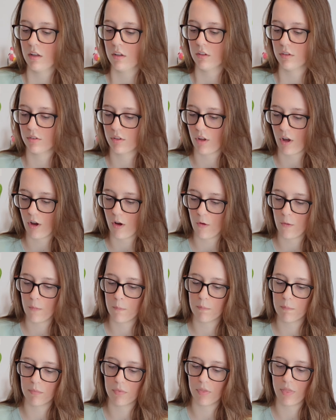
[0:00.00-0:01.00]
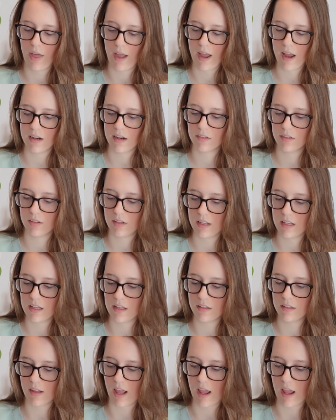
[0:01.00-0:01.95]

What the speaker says: So that is